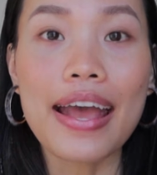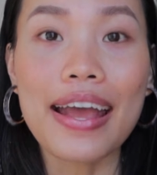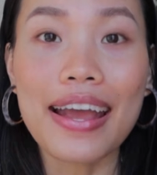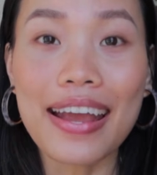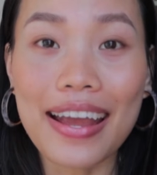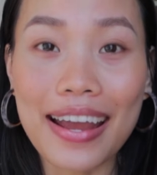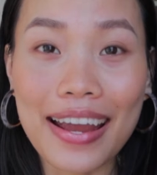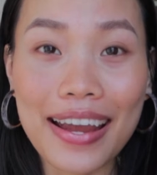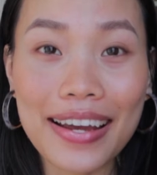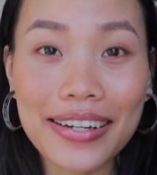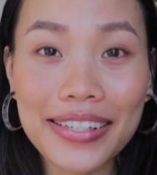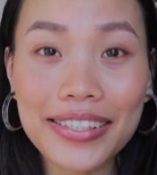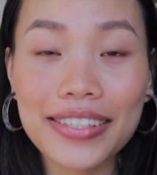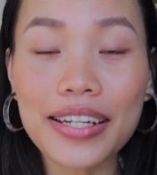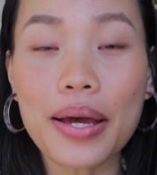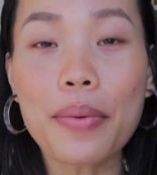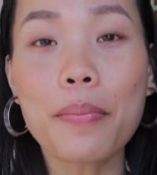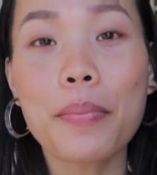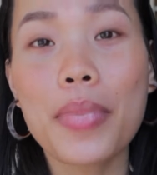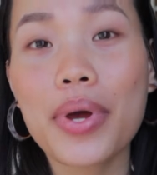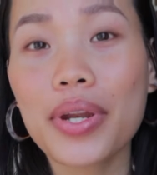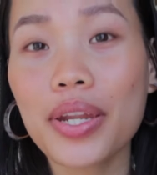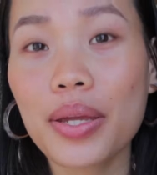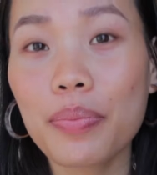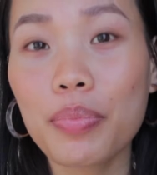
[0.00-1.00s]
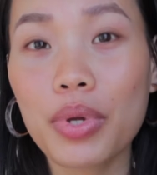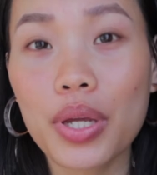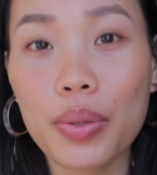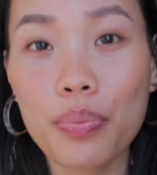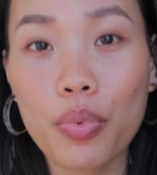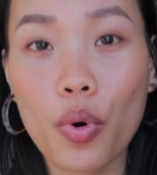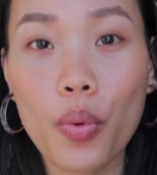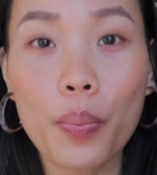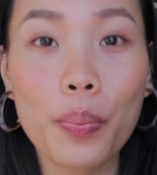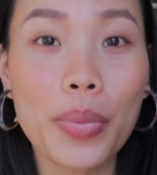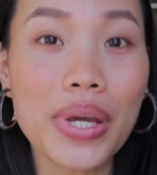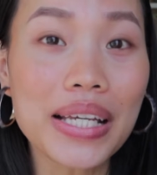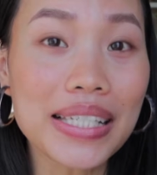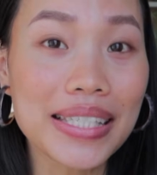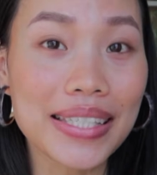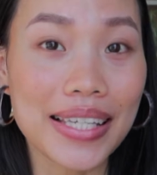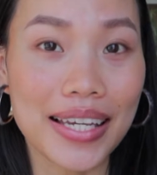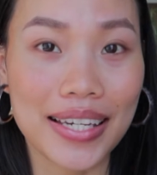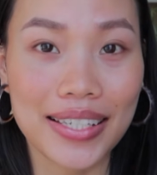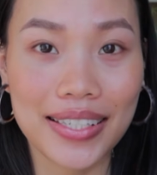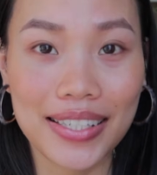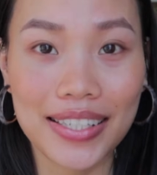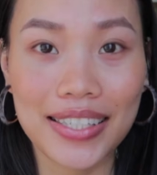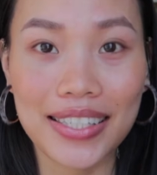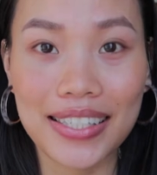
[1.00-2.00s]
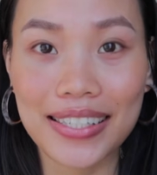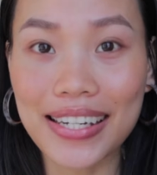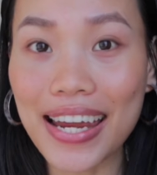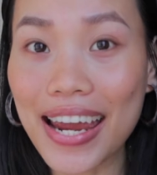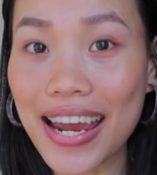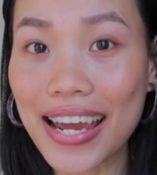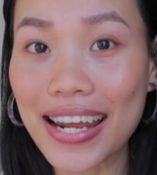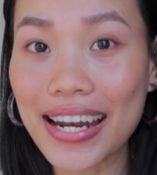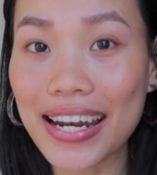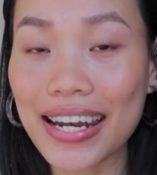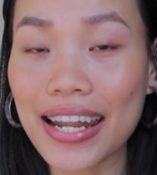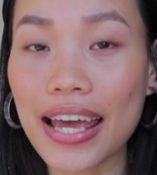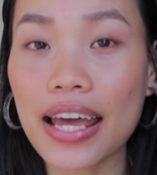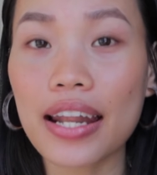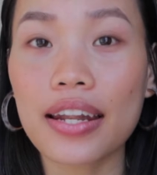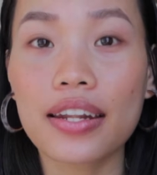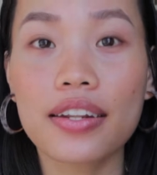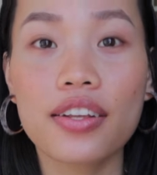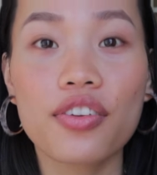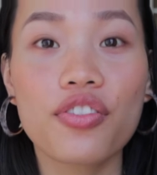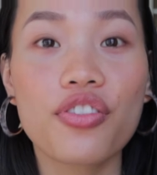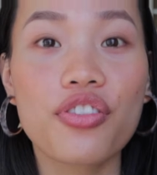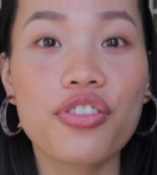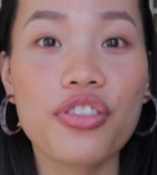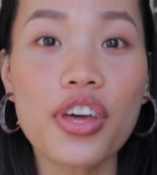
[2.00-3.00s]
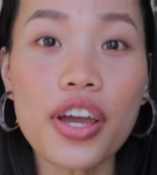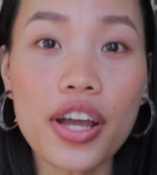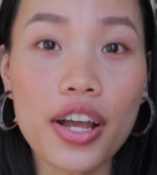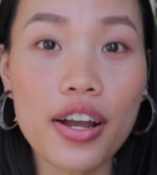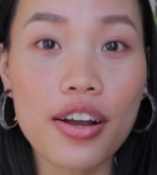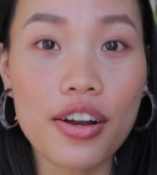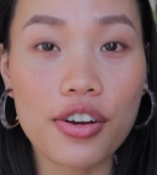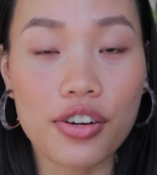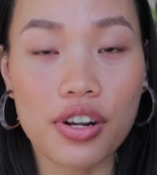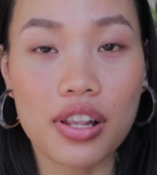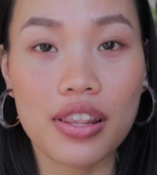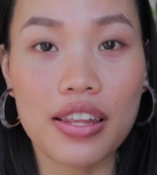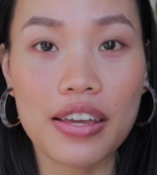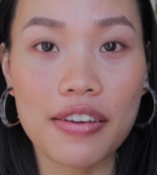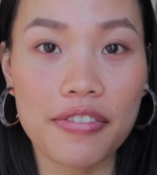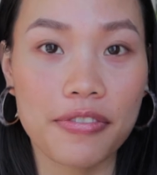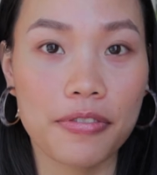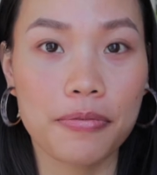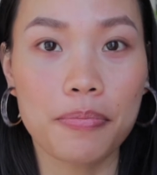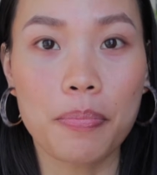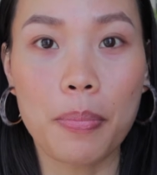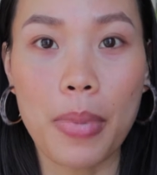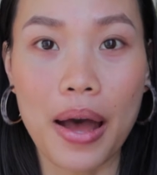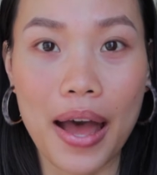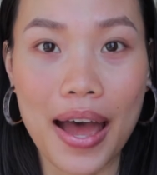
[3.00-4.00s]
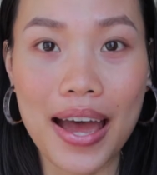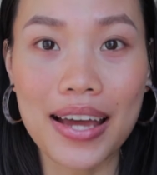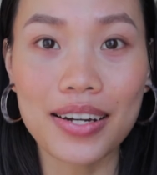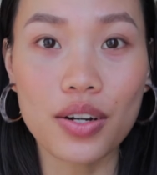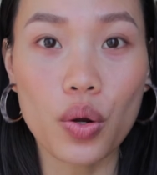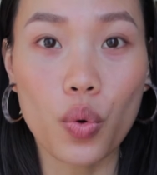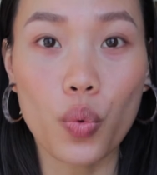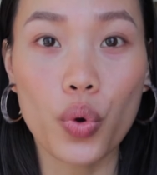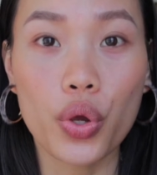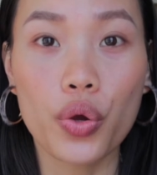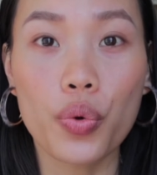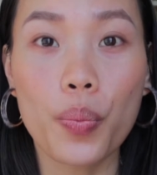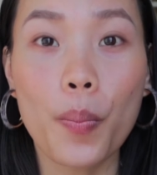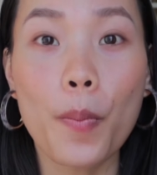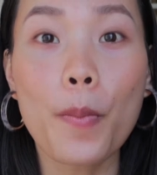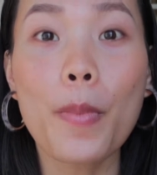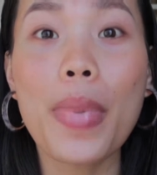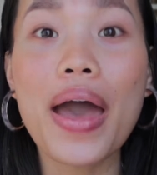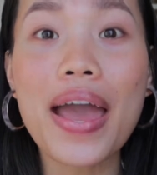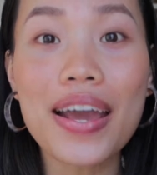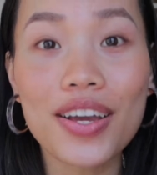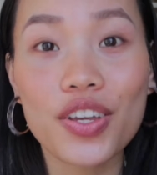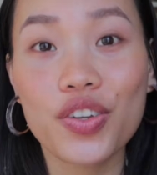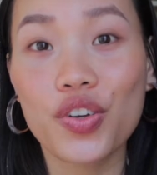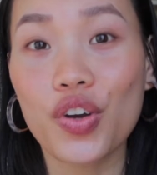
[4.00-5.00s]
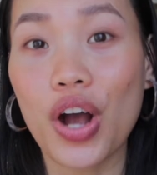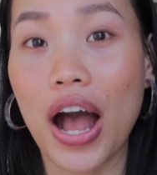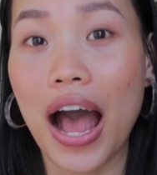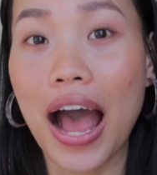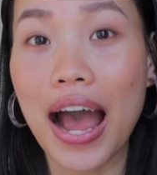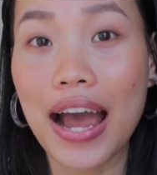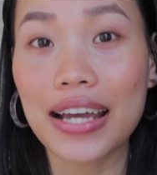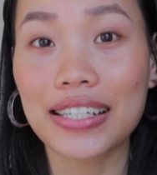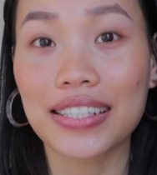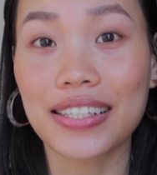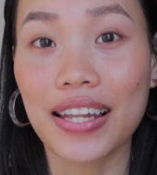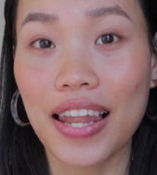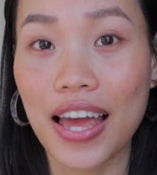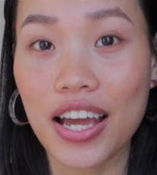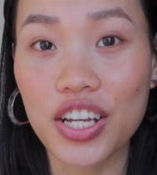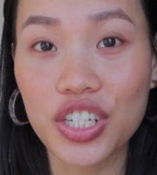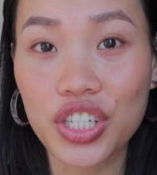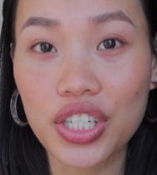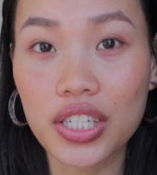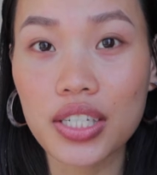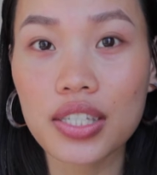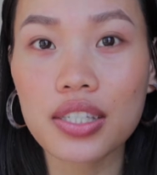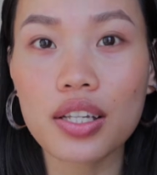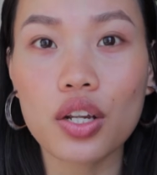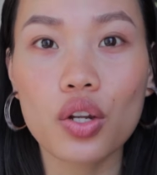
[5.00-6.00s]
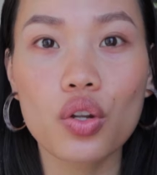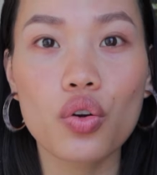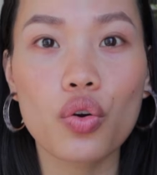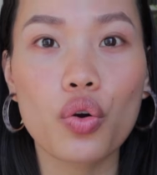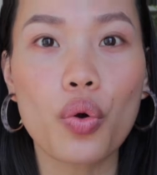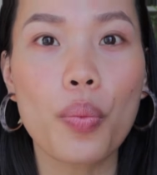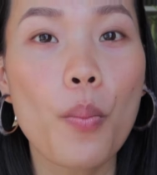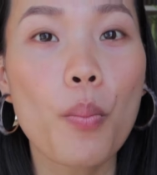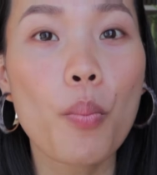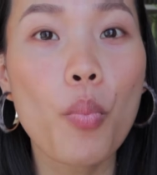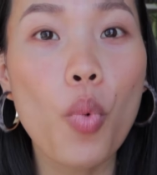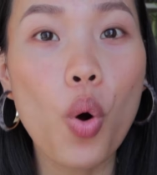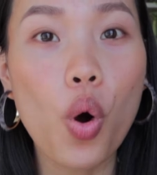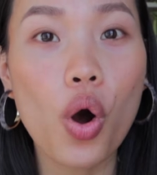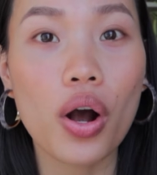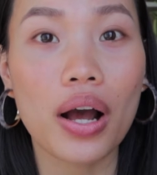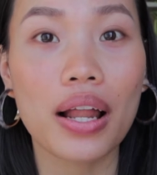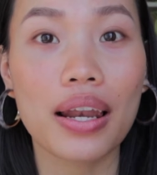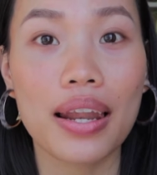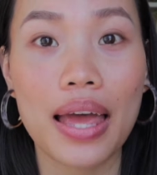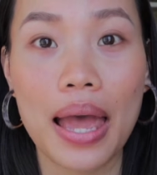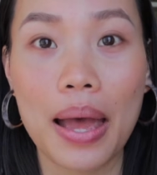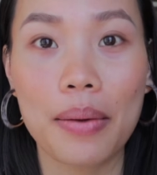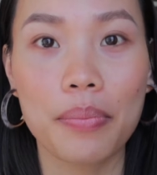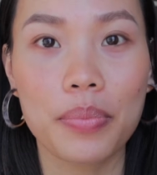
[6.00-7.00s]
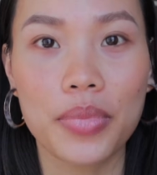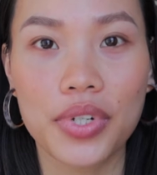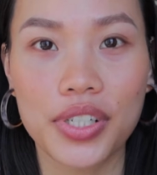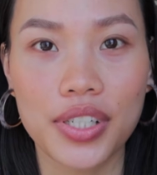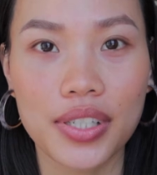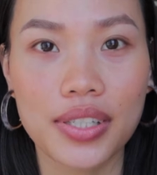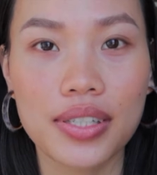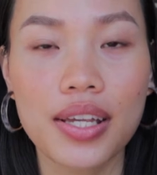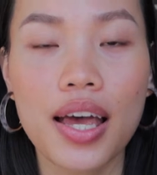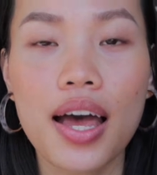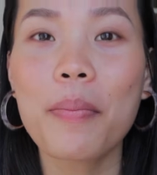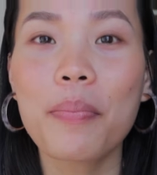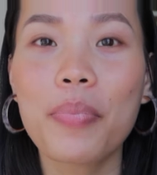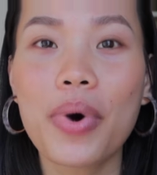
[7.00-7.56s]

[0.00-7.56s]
And many people misunderstand that the thicker lift pad will make your eyes lashes look more glamorous.